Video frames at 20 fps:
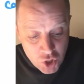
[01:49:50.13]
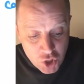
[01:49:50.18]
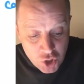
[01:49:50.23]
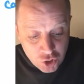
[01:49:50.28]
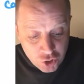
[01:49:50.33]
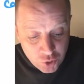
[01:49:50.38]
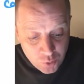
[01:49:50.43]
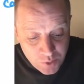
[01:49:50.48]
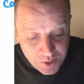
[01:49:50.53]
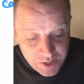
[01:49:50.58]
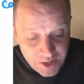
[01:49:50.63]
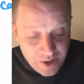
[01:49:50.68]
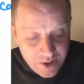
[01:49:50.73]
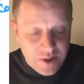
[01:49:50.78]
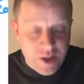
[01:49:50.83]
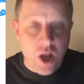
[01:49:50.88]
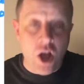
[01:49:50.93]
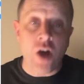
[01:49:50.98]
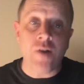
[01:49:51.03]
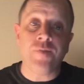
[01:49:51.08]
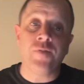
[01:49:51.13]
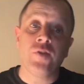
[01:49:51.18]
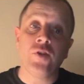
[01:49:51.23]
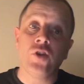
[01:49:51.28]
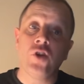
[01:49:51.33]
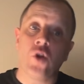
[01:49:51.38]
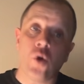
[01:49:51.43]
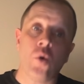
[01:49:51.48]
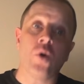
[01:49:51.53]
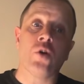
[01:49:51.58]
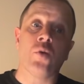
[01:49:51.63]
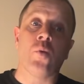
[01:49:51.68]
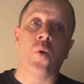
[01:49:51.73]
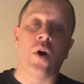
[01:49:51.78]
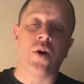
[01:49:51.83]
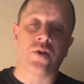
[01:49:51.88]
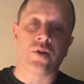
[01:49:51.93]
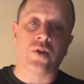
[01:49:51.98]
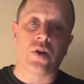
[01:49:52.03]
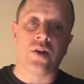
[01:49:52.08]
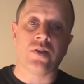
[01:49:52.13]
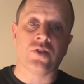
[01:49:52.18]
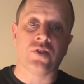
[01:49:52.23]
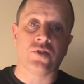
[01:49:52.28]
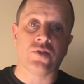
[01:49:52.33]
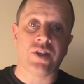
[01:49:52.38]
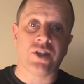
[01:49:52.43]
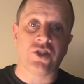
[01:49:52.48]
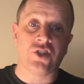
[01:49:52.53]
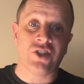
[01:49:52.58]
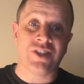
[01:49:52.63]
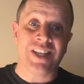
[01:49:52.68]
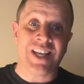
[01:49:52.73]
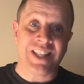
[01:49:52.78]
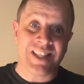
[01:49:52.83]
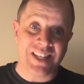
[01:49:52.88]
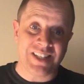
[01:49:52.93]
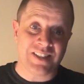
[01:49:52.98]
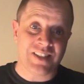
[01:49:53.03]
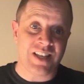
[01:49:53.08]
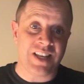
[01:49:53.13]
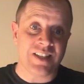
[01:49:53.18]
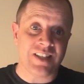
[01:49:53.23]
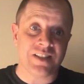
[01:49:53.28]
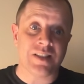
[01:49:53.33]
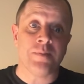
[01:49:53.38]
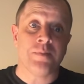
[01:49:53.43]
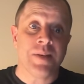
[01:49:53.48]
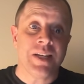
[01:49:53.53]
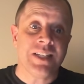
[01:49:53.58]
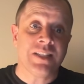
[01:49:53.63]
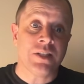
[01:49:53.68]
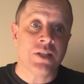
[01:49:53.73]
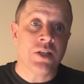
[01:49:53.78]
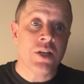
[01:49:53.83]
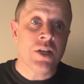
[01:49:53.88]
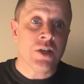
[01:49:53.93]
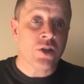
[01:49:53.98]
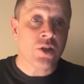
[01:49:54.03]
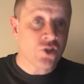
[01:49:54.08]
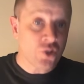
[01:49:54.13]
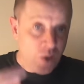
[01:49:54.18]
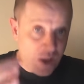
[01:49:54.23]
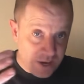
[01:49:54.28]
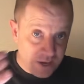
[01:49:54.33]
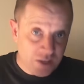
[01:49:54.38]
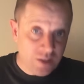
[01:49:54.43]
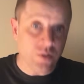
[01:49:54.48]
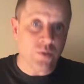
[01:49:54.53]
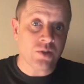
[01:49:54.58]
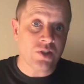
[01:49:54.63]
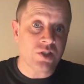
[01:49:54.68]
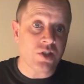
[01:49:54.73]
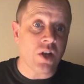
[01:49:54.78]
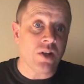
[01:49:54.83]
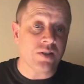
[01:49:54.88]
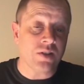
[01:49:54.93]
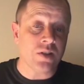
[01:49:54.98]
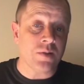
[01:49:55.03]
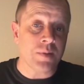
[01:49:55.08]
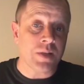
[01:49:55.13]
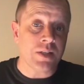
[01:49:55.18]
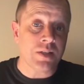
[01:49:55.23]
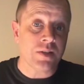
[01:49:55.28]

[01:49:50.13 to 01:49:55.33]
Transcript: to an area of lower water concentration, in this case the meat, because you added a little salt to the meat.